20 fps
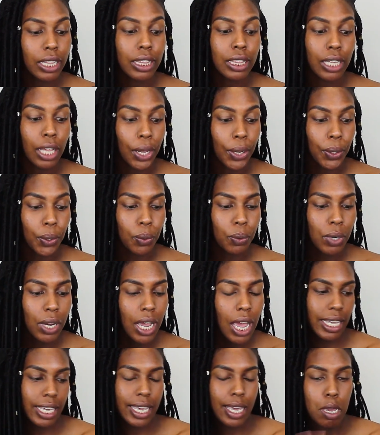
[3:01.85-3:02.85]
alone.
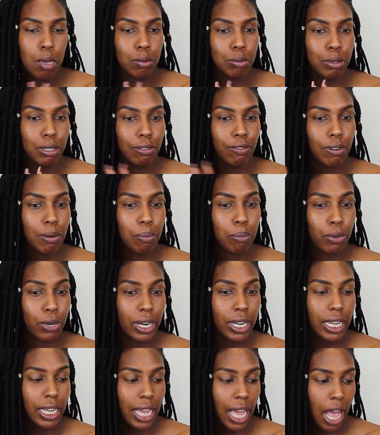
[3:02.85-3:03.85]
It keeps me from
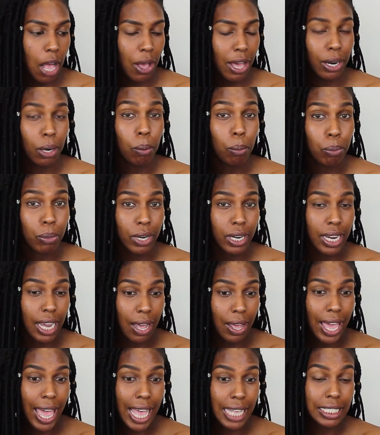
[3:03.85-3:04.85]
breaking out. I don't break
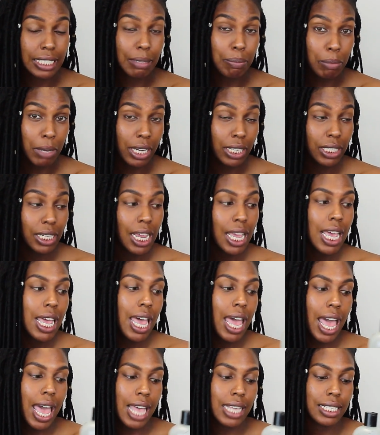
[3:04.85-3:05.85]
out as much
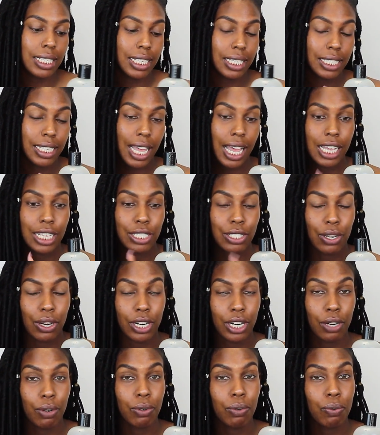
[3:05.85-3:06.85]
as since I
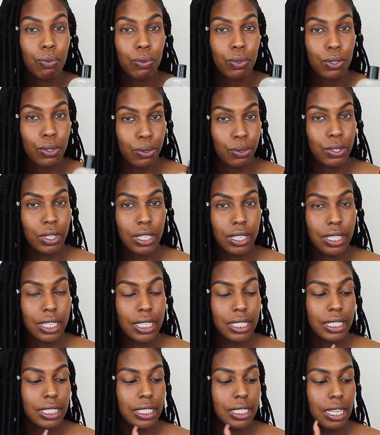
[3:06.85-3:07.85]
started using
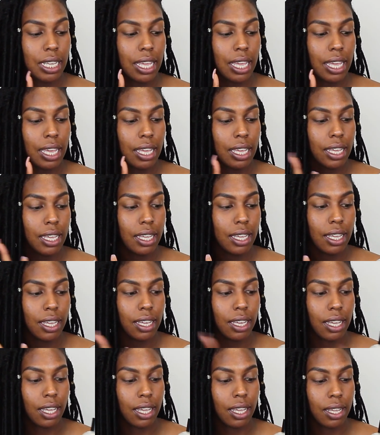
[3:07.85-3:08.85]
this
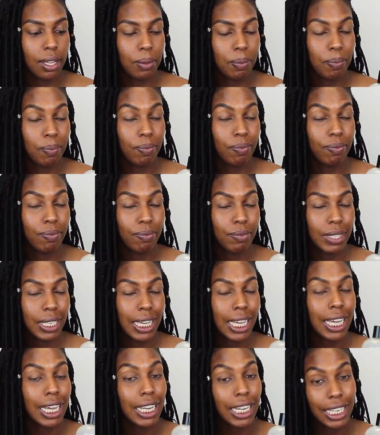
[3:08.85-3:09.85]
um,
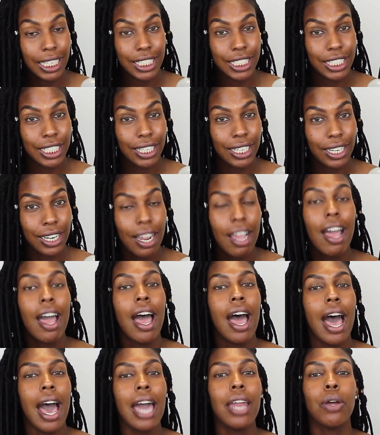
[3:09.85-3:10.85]
cleanser.
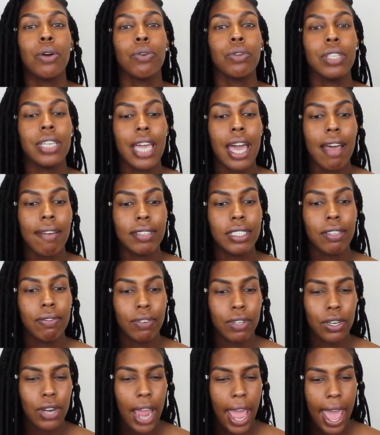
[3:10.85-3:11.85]
I don't really have
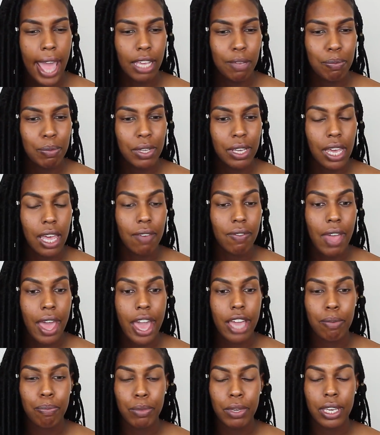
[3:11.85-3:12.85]
severe acne. I have
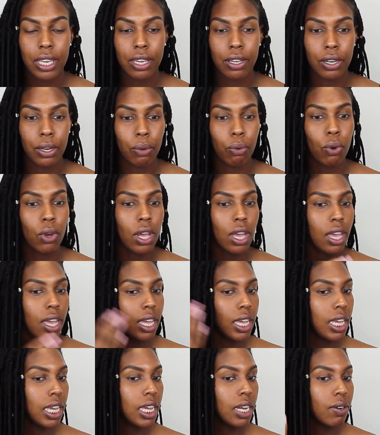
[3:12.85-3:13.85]
acne, you know,
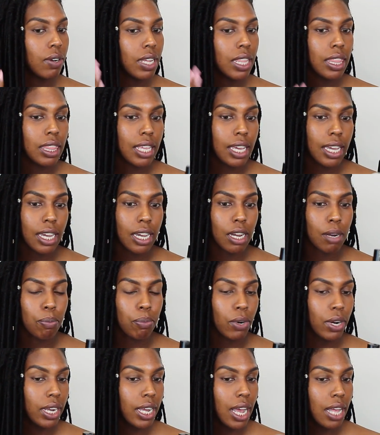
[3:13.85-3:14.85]
here and there,
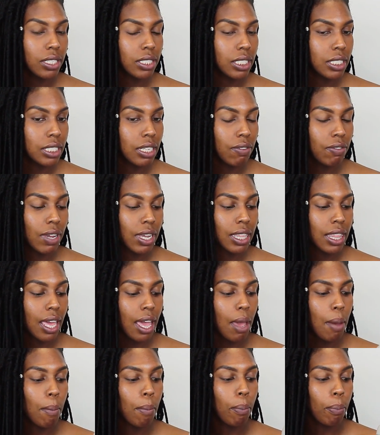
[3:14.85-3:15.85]
breakouts and stuff like
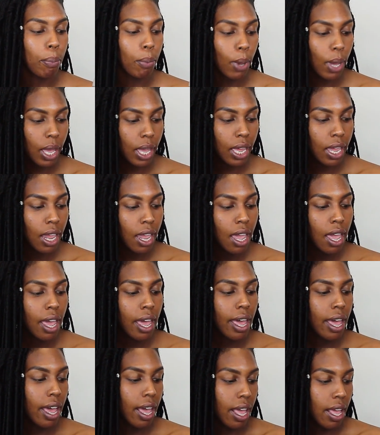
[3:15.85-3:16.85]
that, but
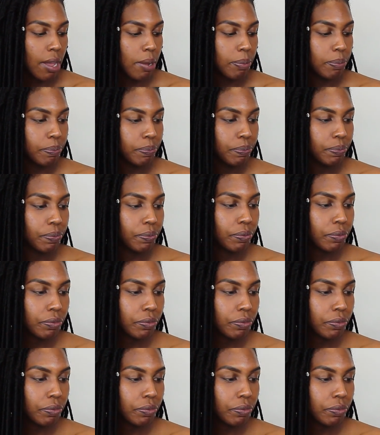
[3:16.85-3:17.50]
um,